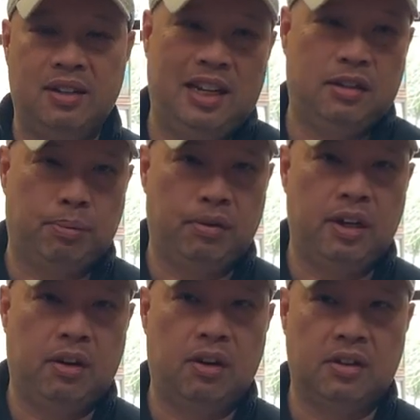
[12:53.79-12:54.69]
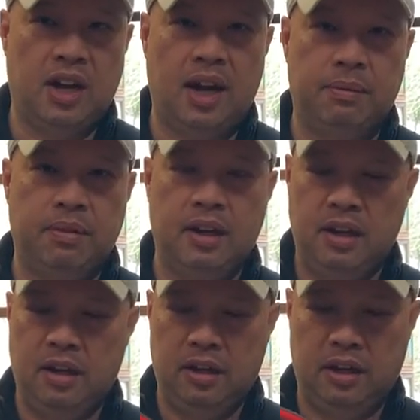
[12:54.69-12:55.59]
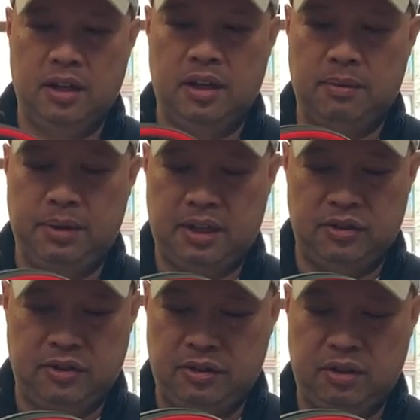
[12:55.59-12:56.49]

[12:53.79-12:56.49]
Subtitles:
And that's a pretty long time because,